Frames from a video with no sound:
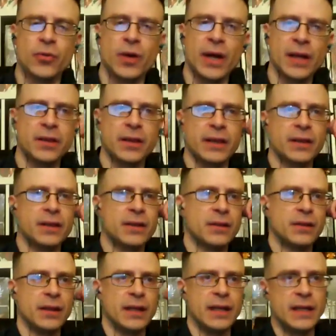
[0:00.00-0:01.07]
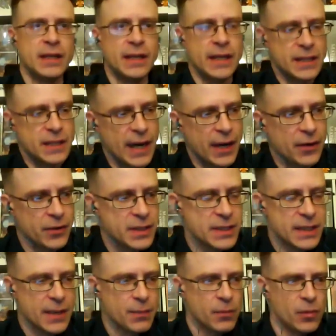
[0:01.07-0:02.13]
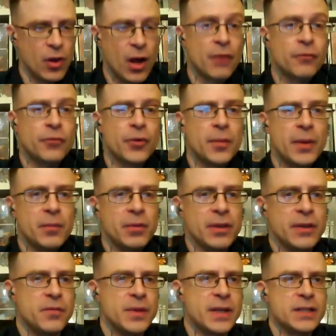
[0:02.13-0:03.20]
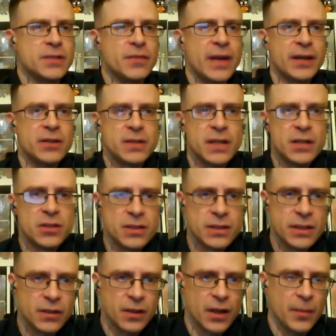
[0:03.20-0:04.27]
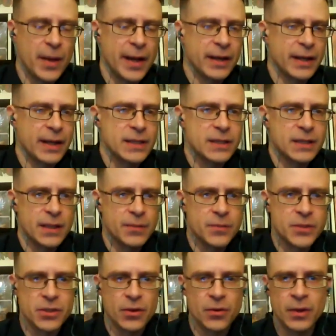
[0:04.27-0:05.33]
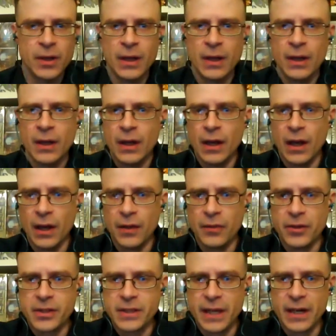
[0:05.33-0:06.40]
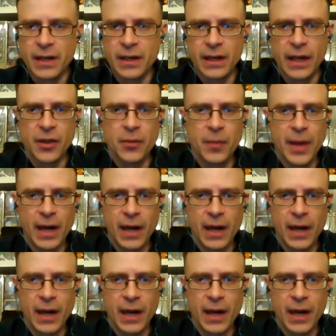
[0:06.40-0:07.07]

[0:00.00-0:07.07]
I think he's hired the same law firm, I believe, because of accusations that have come out against him. So they're standing together, man.